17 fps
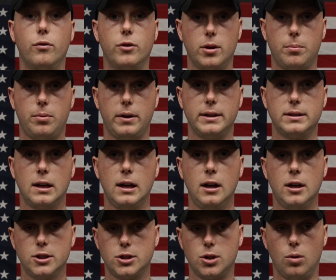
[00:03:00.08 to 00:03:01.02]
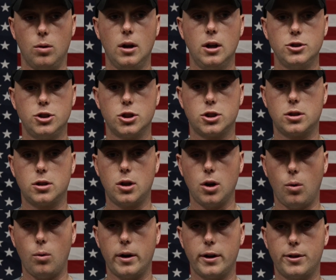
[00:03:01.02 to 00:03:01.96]
over the place. So just
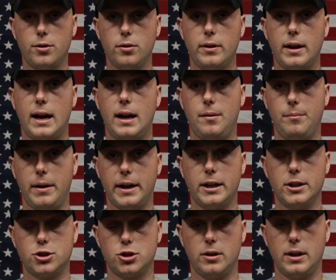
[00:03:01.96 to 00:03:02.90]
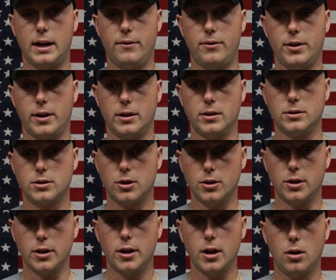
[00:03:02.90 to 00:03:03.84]
going through that and making sure that everything is
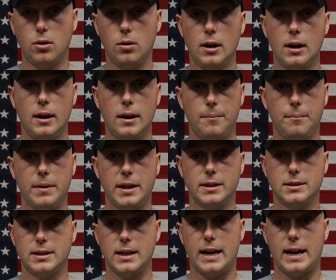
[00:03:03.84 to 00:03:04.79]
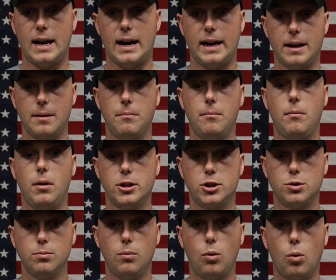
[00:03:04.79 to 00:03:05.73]
good to go means that I am
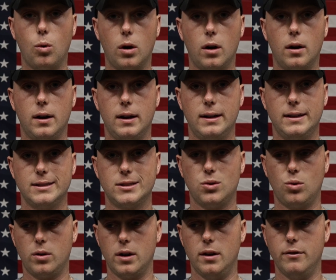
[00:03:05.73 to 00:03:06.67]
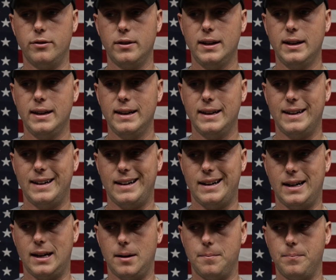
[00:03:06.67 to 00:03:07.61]
much more sort of
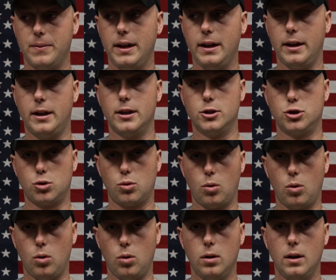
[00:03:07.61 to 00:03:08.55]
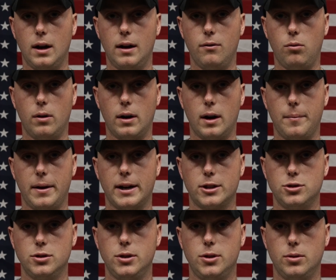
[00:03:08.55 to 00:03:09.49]
in control of what I'm
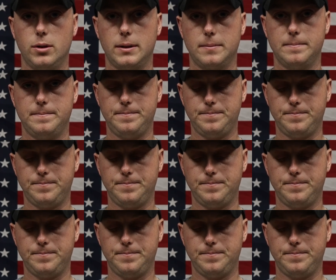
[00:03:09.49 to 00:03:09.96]
actually doing.